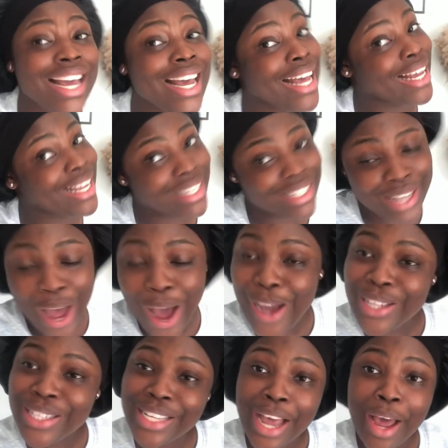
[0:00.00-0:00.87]
it's high
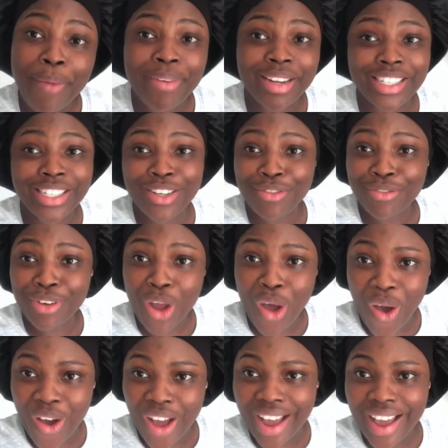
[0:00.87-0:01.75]
time I did a
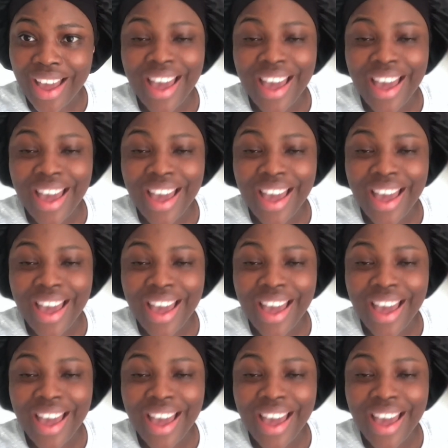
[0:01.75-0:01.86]
vlog.